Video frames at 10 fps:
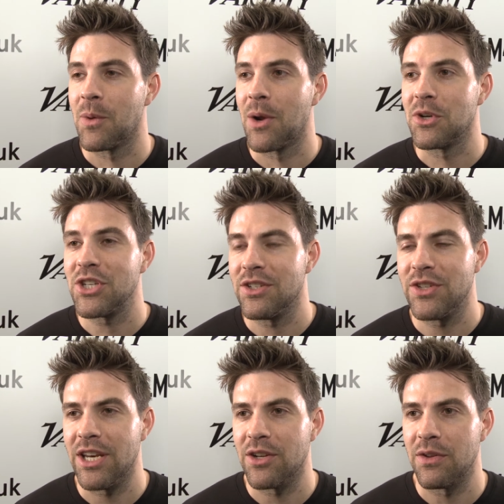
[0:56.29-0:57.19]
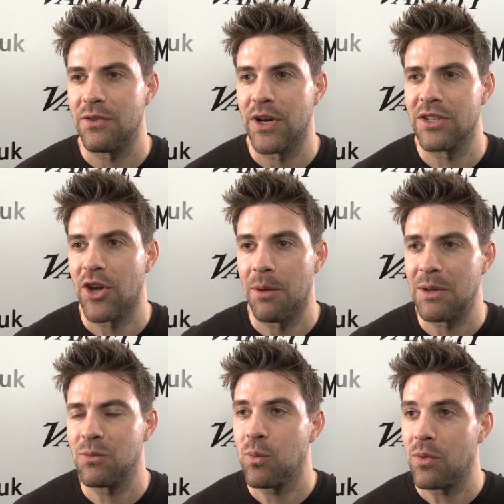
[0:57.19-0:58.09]
When I watched Insidious for the first time,
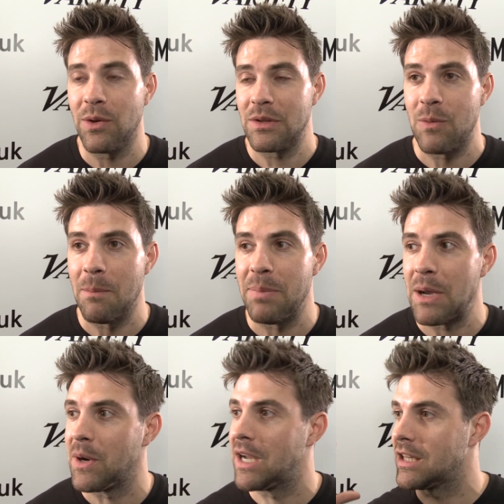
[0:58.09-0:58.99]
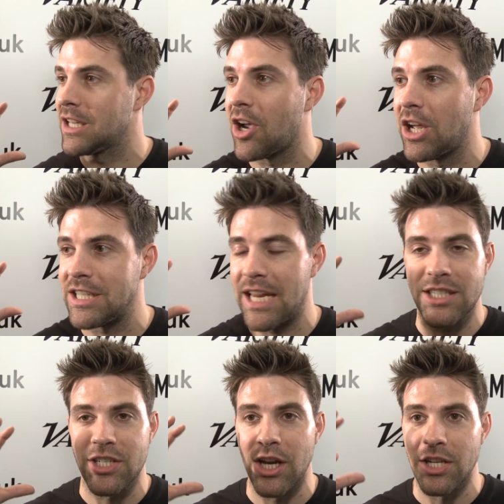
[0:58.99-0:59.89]
the, the one bit where the guy's
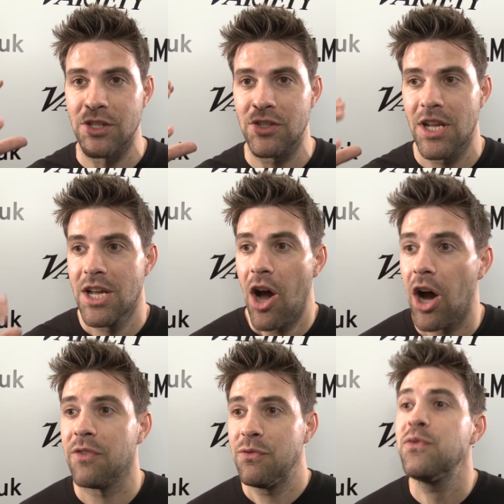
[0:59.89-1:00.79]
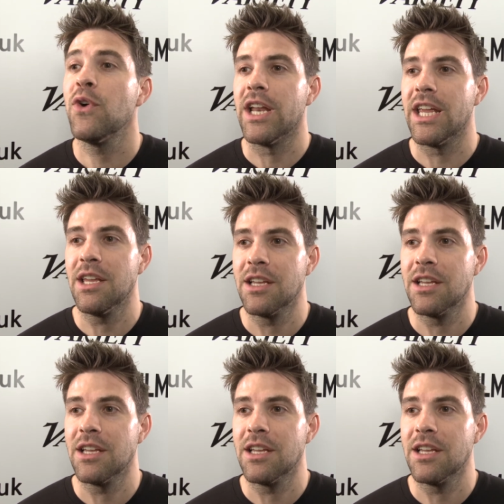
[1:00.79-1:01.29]
head turns, I fully